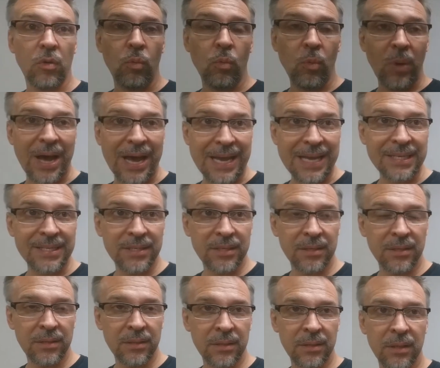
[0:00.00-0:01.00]
are white,
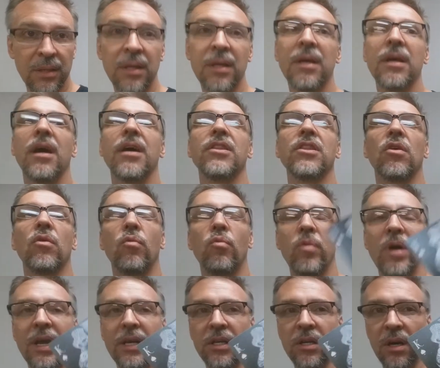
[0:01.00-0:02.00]
and the
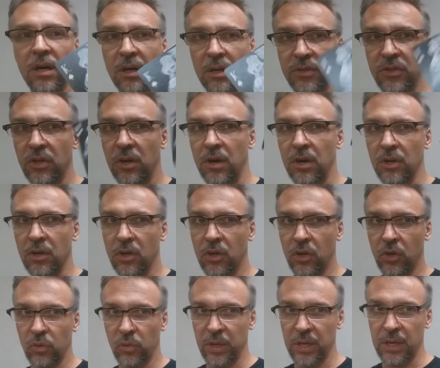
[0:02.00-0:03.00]
red cards
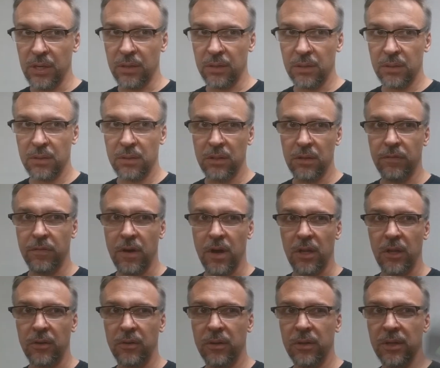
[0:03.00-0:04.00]
are green, you
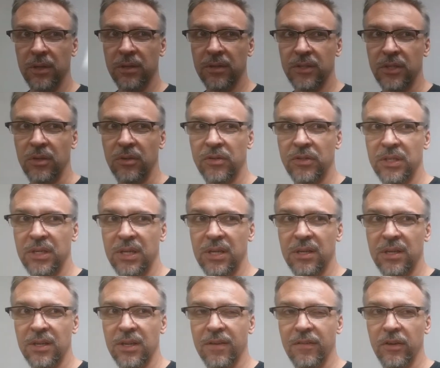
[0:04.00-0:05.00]
follow? So
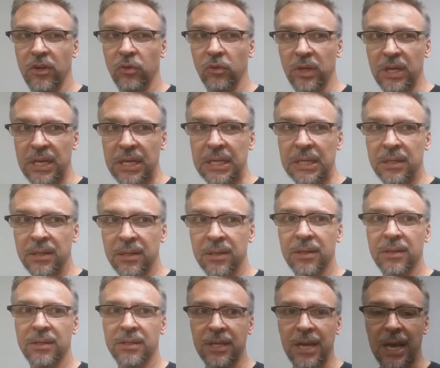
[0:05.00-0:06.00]
see, you have a green,
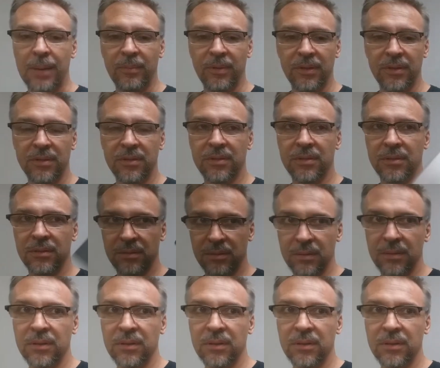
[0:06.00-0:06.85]
diamonds,